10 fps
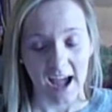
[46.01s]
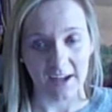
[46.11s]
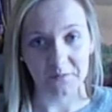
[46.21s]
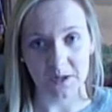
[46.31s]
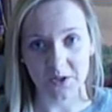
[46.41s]

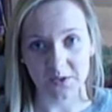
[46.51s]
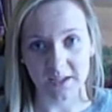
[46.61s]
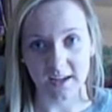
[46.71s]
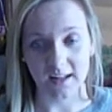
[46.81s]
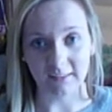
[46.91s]
I've been
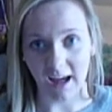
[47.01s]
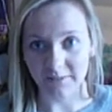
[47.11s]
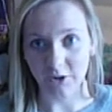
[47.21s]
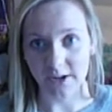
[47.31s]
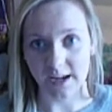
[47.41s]
using a lot
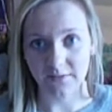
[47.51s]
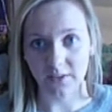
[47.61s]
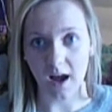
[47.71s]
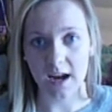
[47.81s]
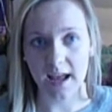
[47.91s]
of creative
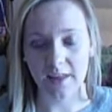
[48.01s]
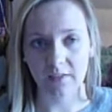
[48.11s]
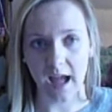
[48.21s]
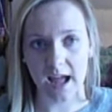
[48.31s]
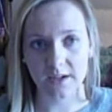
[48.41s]
thought,
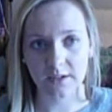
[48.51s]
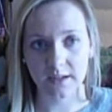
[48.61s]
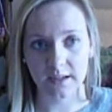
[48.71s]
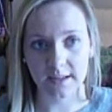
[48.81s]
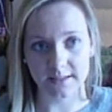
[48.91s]
and that
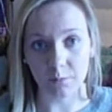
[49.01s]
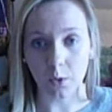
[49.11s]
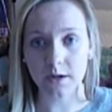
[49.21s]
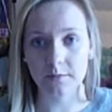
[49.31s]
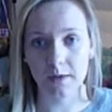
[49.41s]
is
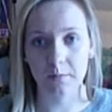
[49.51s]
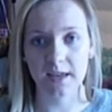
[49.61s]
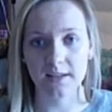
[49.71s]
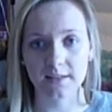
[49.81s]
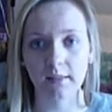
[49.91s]
important to me
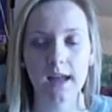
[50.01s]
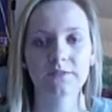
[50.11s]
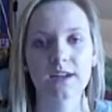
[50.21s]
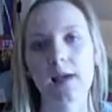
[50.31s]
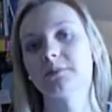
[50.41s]
because a lot
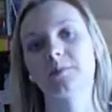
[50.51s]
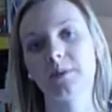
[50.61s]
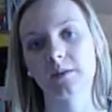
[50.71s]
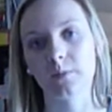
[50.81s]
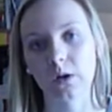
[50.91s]
of times
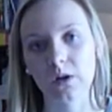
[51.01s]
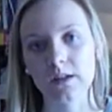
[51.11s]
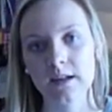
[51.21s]
people